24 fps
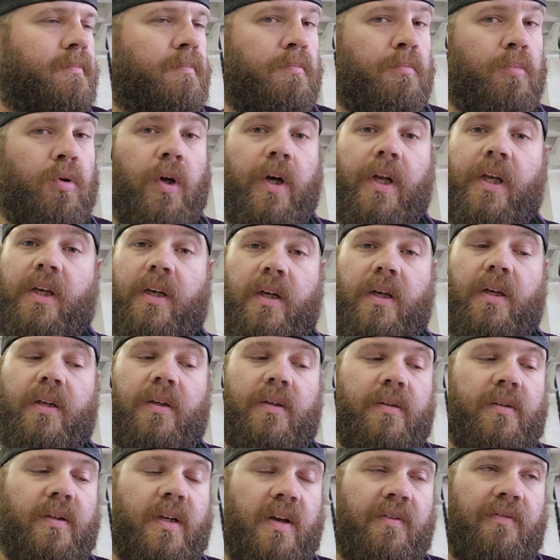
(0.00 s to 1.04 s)
pretty
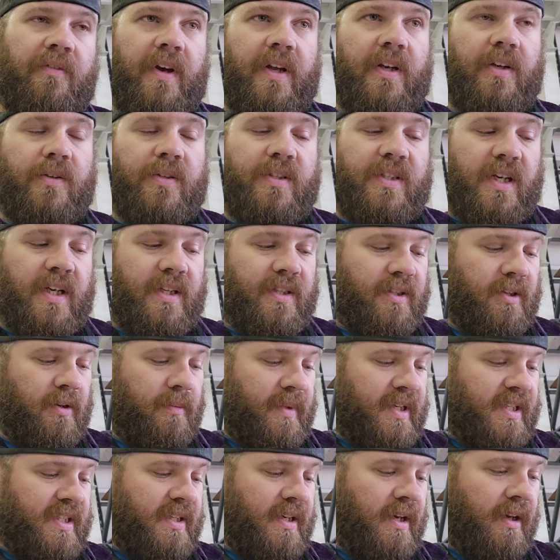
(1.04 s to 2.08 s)
good, if I do say so
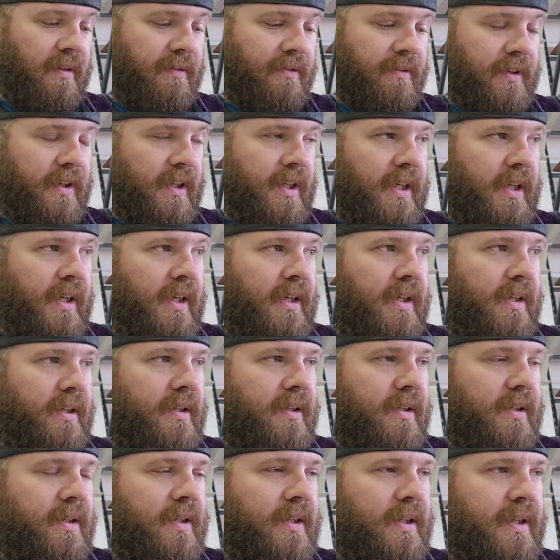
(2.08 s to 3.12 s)
myself.
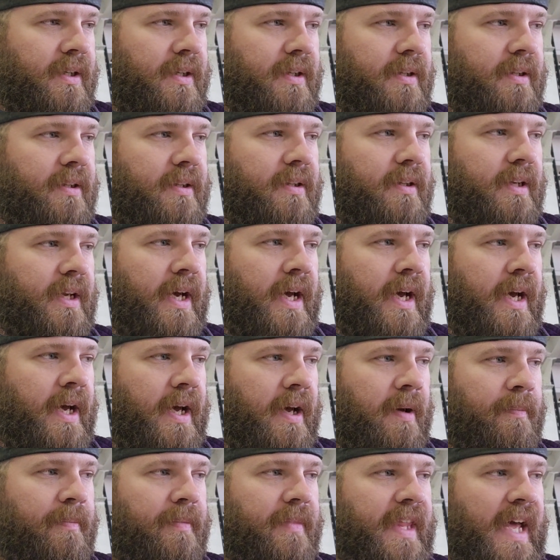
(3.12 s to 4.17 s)

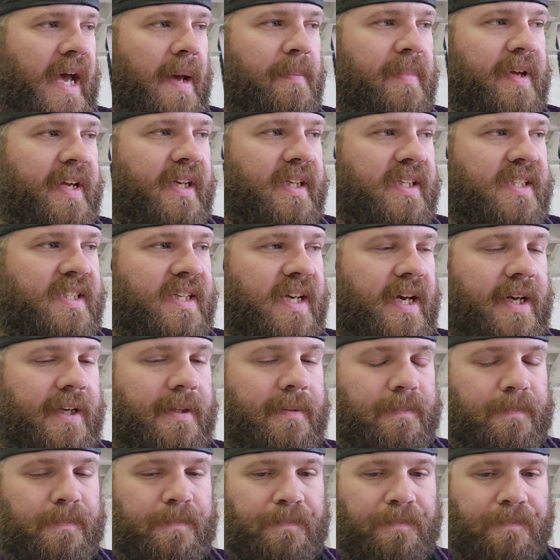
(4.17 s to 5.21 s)
That being
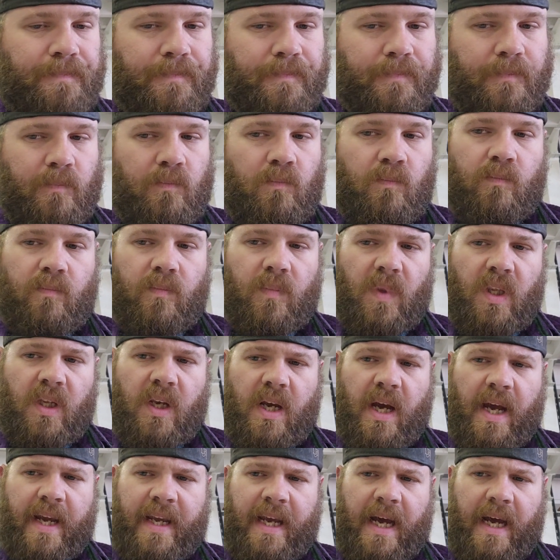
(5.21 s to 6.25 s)
said,
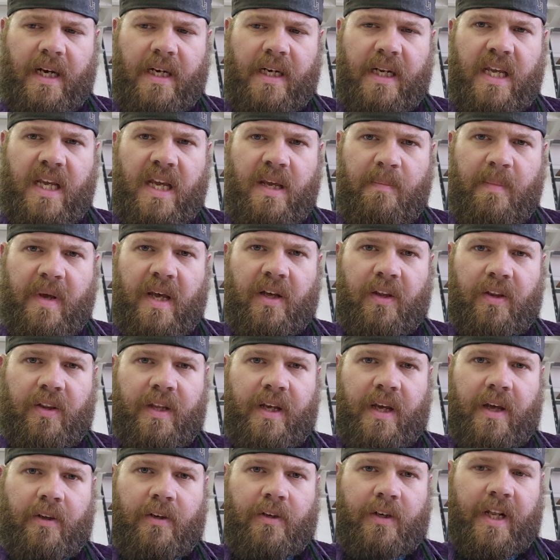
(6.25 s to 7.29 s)
I got an email
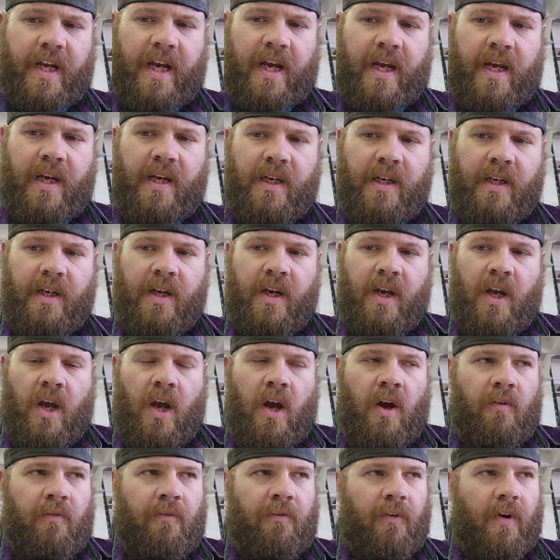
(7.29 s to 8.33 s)
the other day
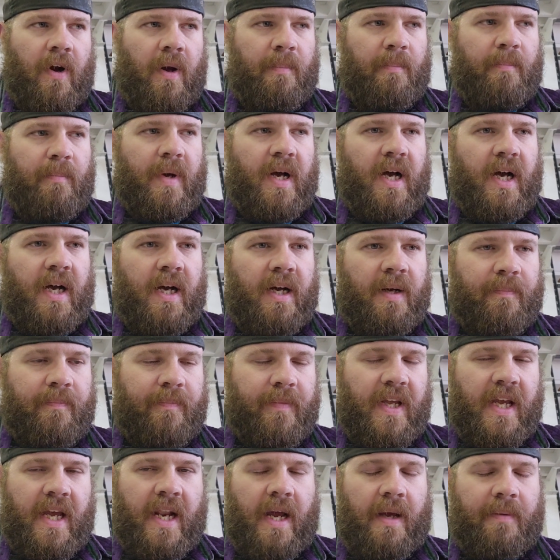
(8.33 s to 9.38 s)
from,
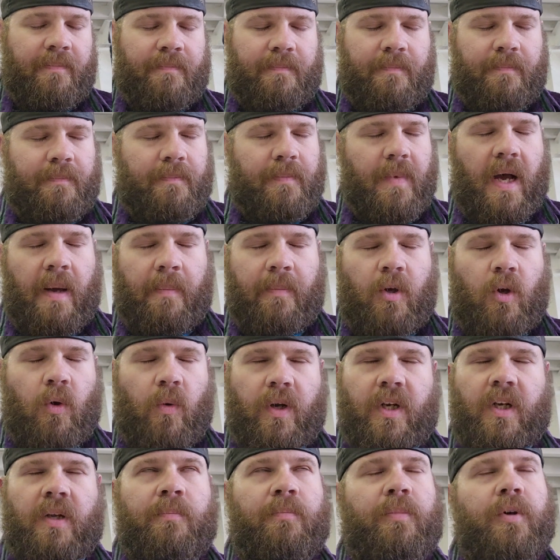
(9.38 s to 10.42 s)
and I'm
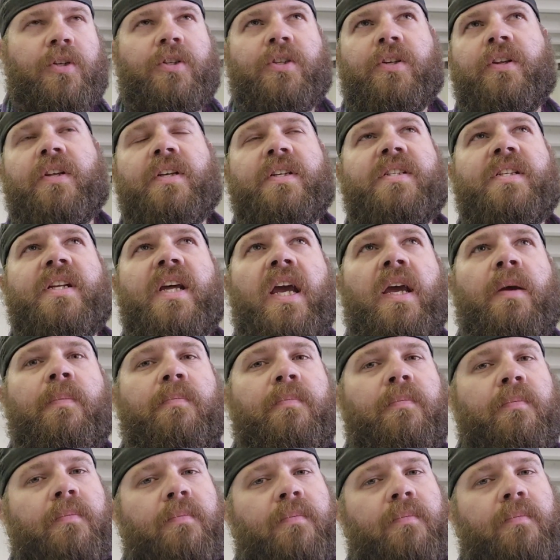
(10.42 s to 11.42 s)
going to butcher this name.